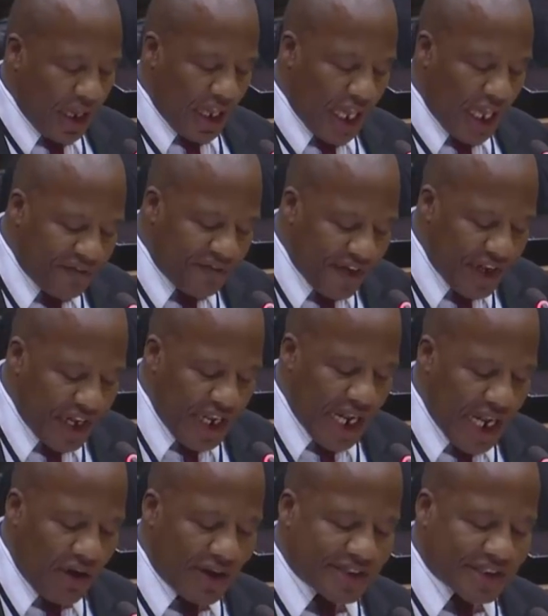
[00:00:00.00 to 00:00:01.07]
Even in
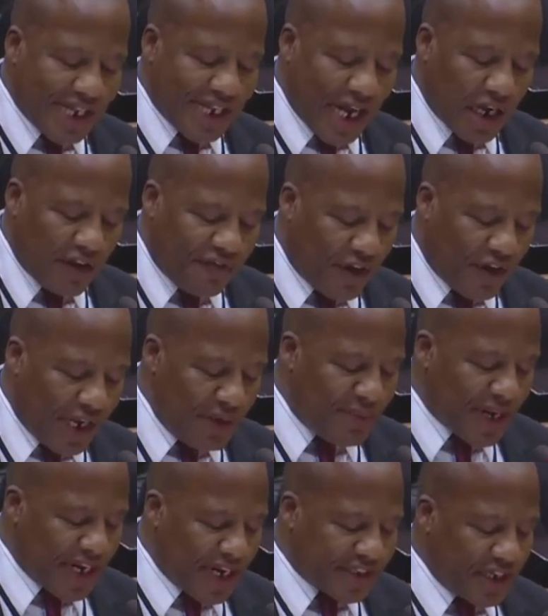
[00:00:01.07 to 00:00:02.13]
our struggle for
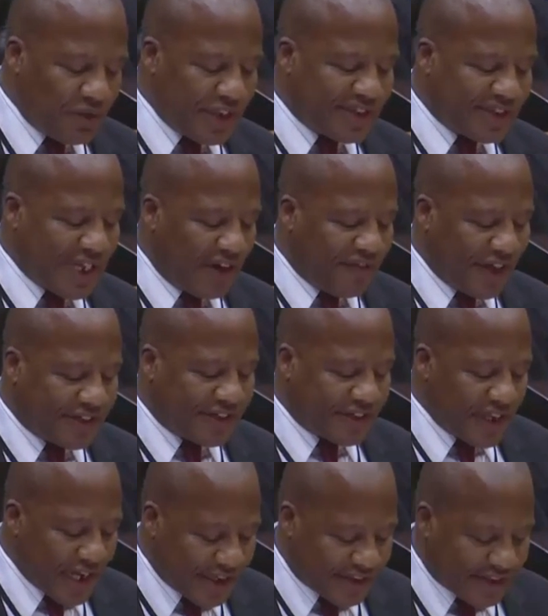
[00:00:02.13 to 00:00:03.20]
liberation, we suffered
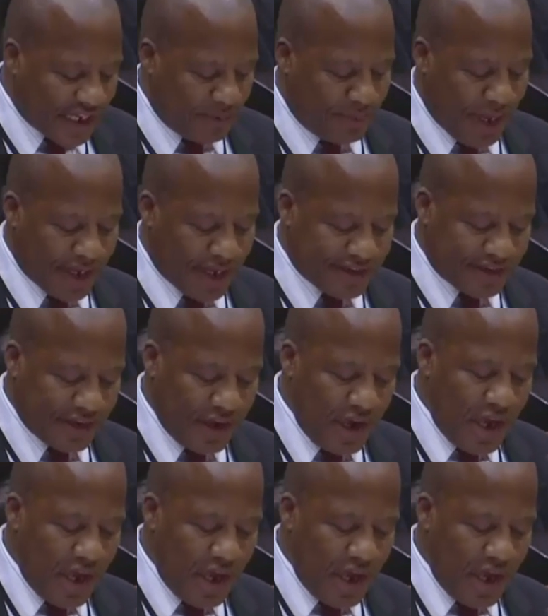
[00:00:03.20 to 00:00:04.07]
serious setbacks.